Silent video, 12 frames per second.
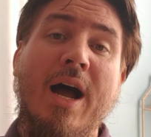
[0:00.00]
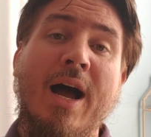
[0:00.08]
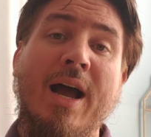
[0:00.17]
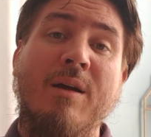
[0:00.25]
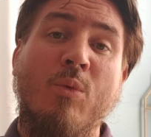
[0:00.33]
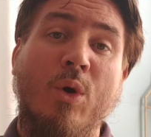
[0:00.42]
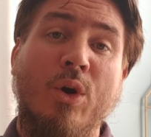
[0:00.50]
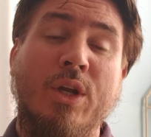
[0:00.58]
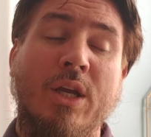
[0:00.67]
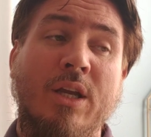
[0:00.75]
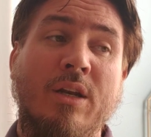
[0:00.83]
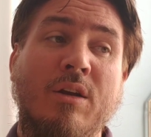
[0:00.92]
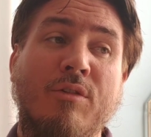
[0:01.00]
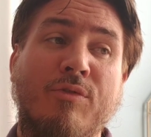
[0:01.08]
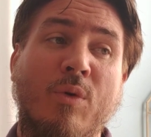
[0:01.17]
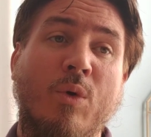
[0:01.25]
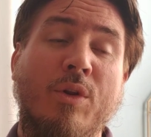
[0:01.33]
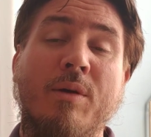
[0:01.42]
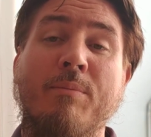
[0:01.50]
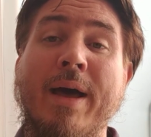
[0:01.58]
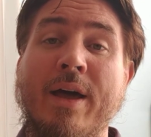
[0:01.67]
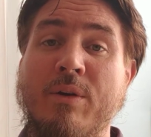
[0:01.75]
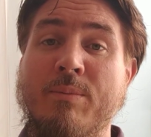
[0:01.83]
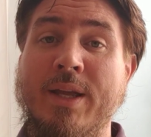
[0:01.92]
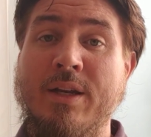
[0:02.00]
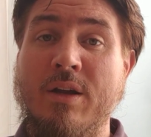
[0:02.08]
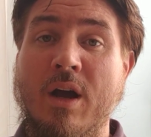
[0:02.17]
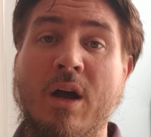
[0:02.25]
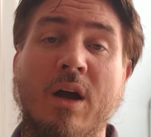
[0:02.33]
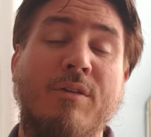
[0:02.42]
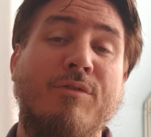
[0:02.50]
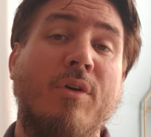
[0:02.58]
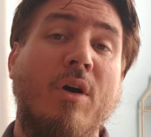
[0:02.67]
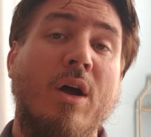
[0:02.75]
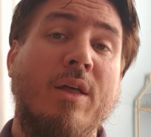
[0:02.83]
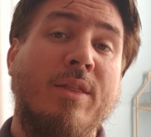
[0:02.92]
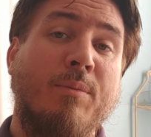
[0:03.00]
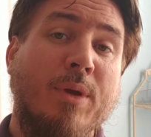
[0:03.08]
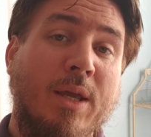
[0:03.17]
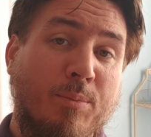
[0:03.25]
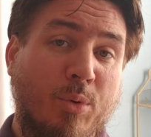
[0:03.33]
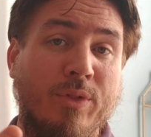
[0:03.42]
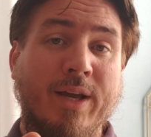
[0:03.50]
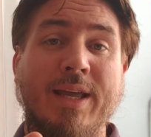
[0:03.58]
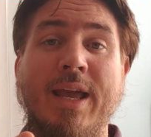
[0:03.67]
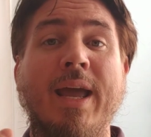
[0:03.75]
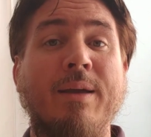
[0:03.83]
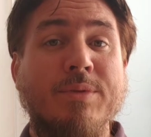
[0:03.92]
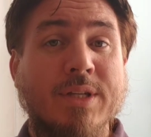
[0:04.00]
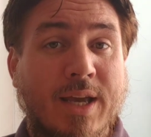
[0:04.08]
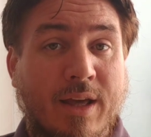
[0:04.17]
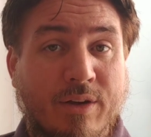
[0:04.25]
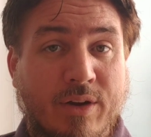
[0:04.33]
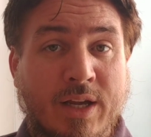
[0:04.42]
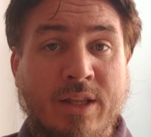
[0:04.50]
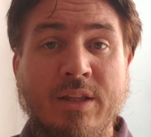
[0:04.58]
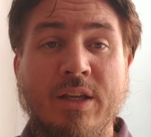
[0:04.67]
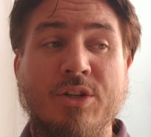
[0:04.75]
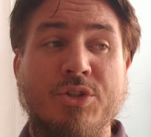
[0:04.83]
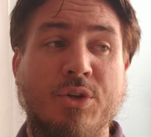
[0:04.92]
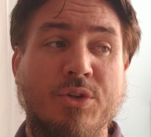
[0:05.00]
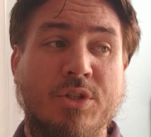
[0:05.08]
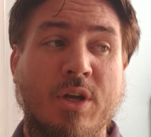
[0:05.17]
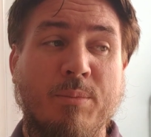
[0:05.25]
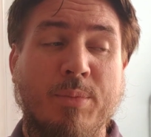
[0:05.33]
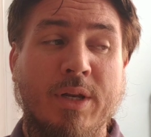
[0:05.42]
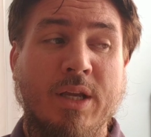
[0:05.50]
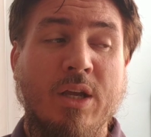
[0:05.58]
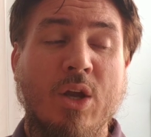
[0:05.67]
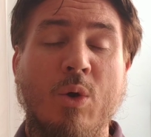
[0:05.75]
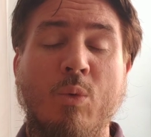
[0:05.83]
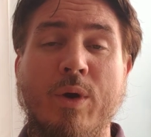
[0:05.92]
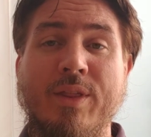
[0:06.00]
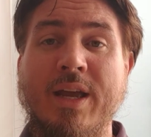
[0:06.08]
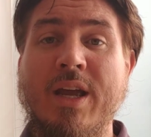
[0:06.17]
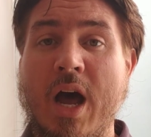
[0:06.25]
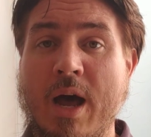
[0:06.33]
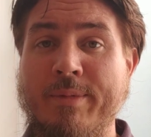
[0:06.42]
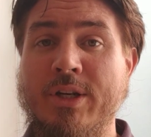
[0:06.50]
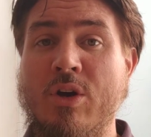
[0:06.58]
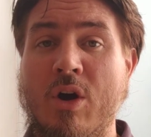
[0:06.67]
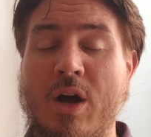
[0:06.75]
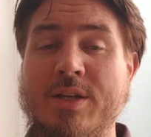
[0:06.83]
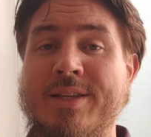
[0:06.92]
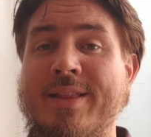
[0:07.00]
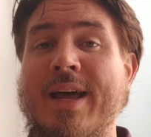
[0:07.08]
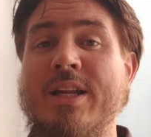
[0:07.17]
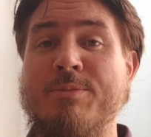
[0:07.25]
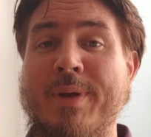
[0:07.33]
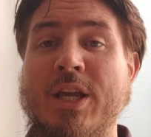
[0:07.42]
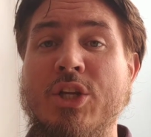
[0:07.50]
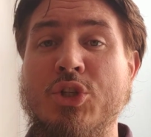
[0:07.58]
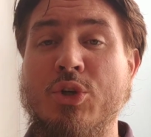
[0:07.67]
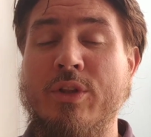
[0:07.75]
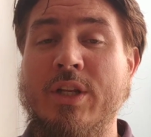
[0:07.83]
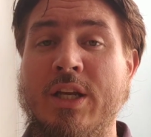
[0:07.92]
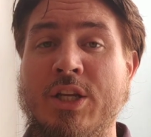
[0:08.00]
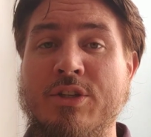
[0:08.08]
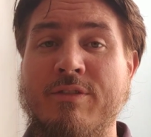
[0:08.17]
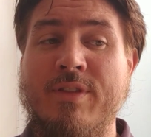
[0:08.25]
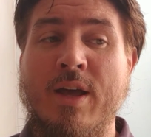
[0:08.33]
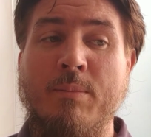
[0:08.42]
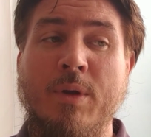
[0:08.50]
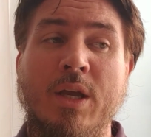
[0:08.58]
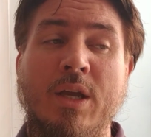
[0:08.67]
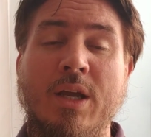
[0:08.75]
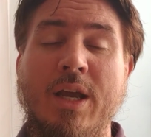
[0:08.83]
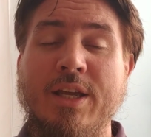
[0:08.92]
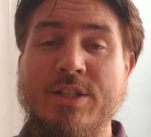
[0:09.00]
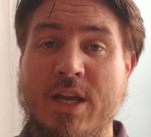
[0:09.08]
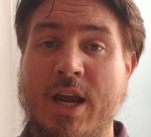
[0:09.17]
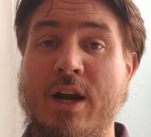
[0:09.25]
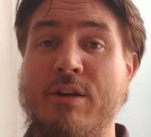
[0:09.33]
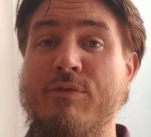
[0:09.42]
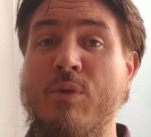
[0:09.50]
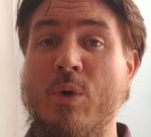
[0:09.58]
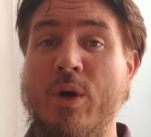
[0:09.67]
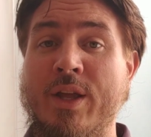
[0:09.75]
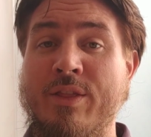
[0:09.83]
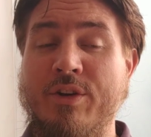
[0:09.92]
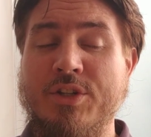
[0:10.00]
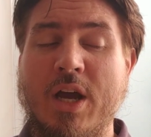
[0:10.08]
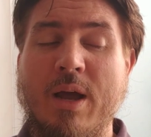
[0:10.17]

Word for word: I am working for the betterment of the people that came together in the insurance company with a common cause, and that is making sure that each of them is cared for in their